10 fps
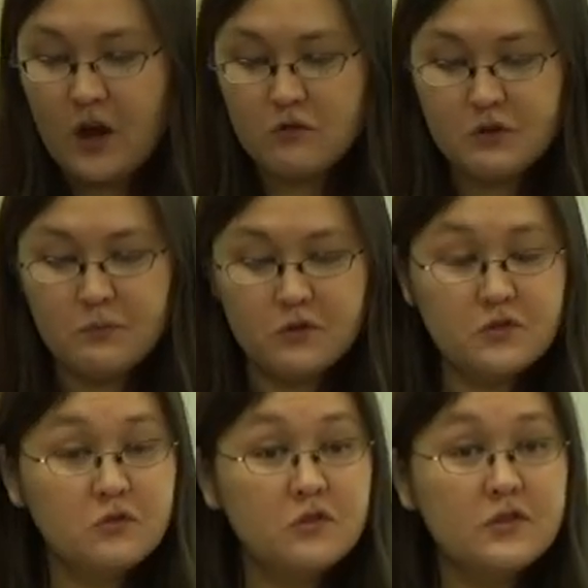Are remote
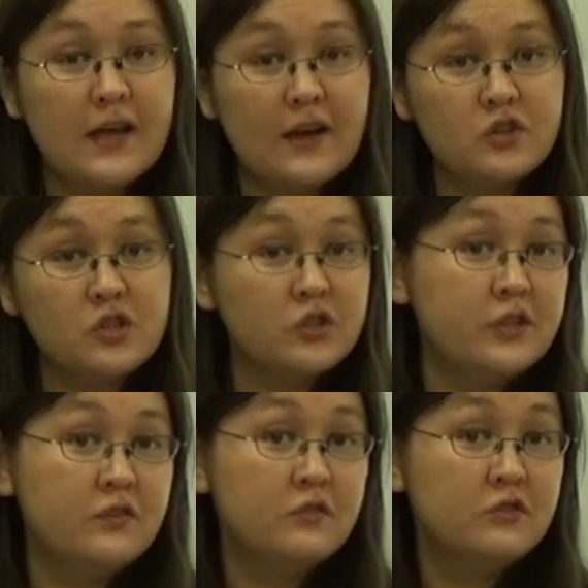schools
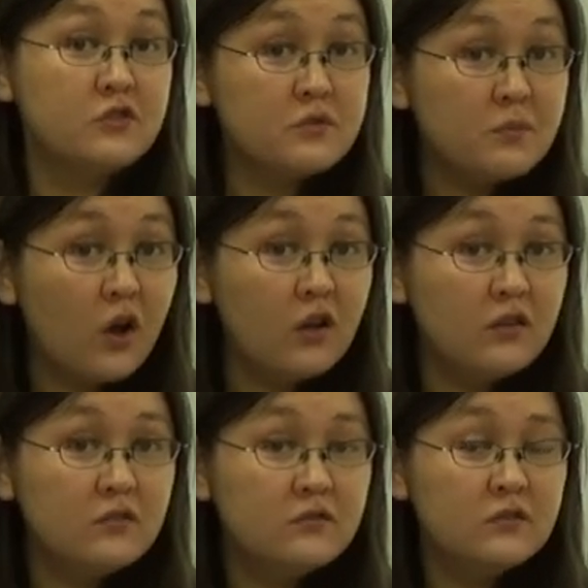actually
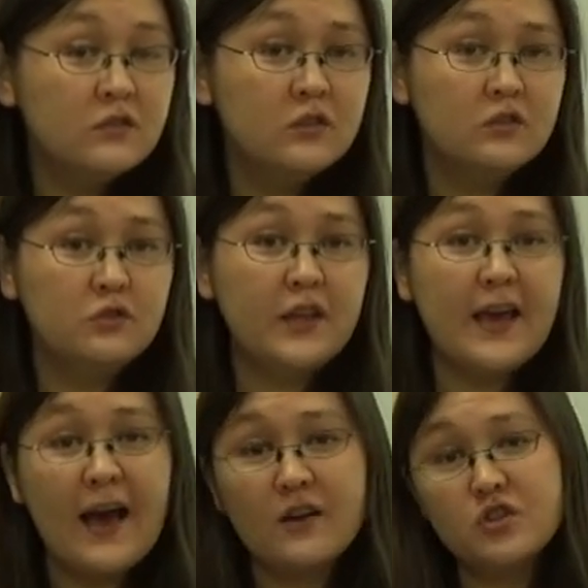small? Do
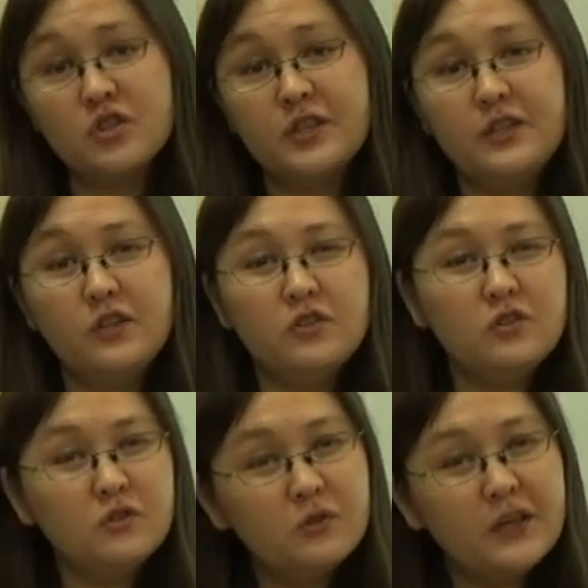they actually need
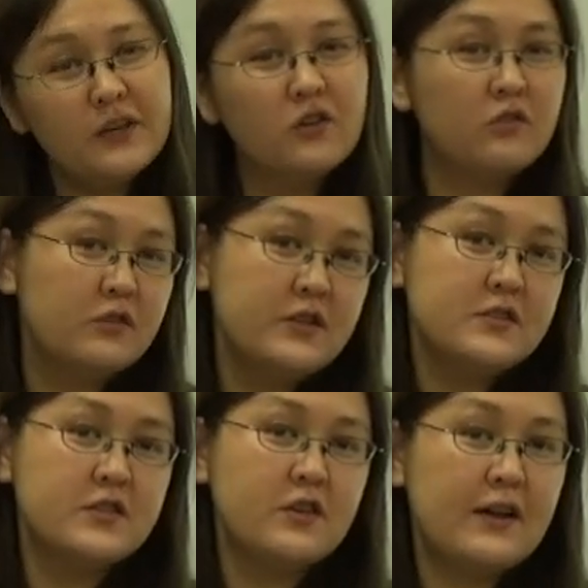to
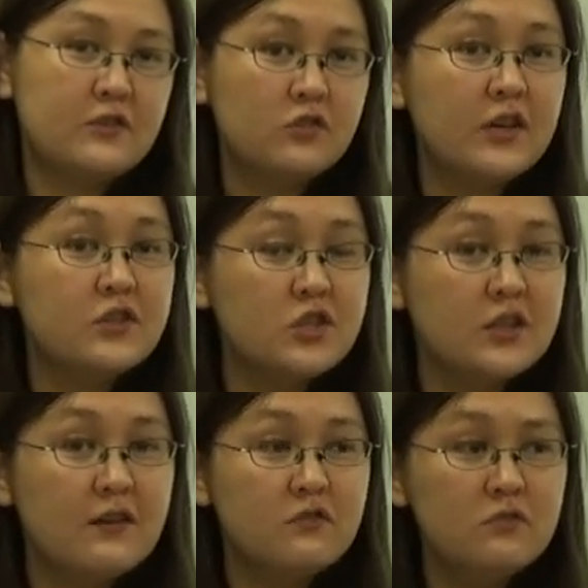increase their education
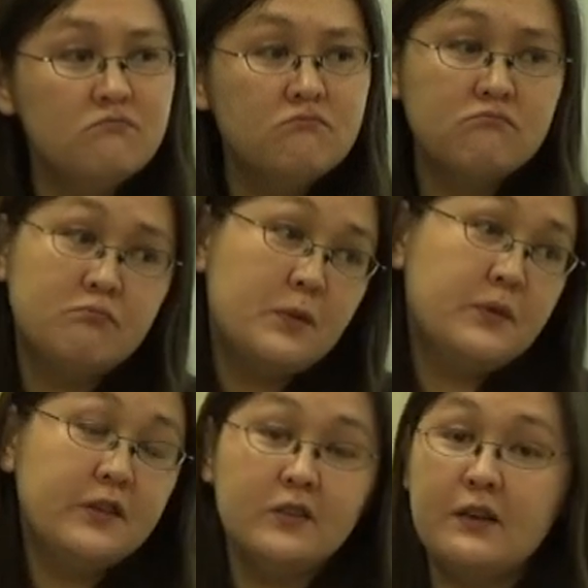level?
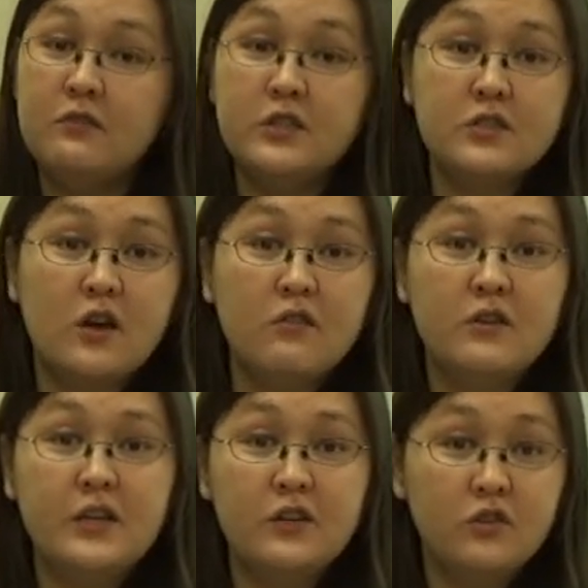Maybe their level is
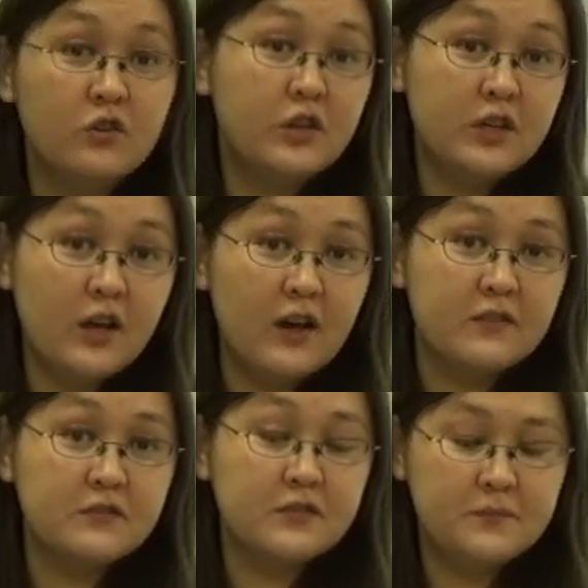already good
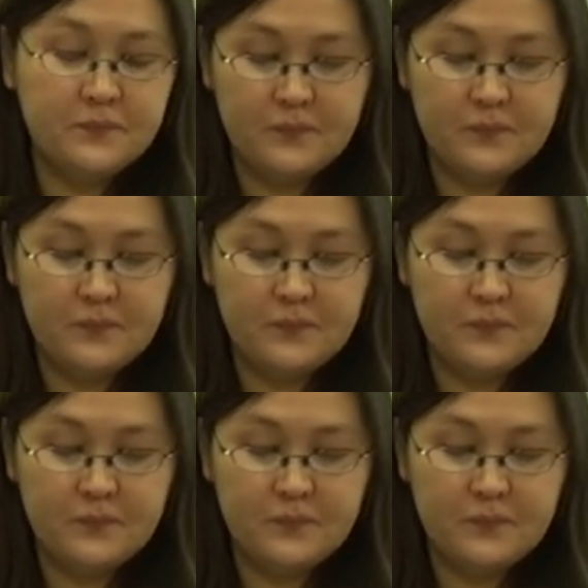enough.